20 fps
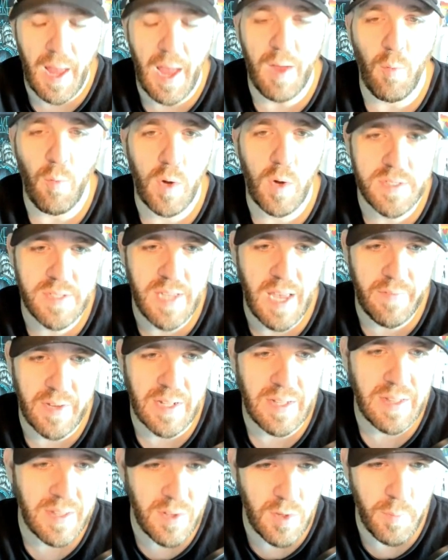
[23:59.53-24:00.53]
I was having
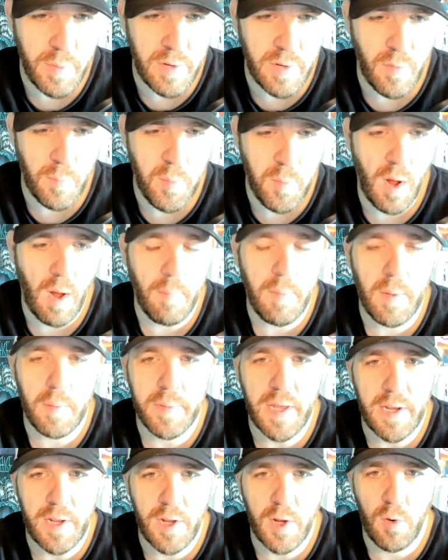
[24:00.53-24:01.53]
a little bit of a problem
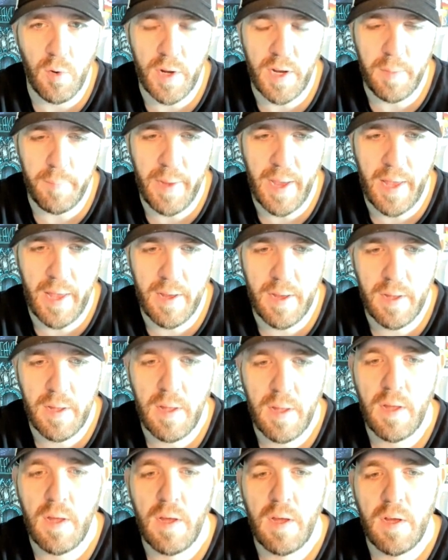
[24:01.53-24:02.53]
getting green mana.
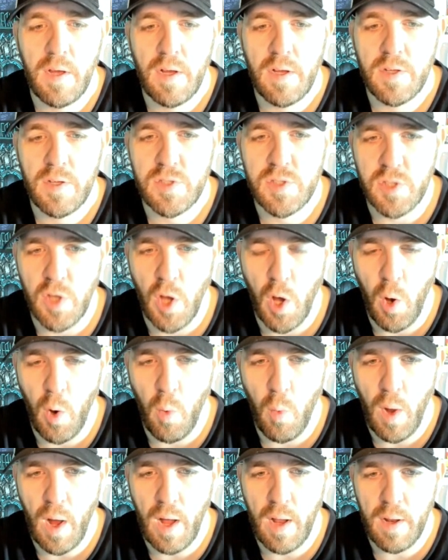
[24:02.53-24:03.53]

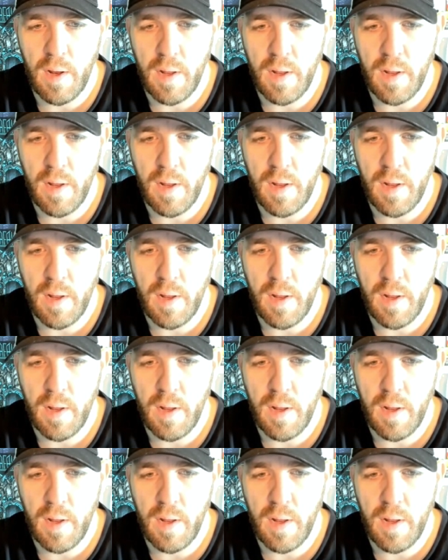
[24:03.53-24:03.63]
So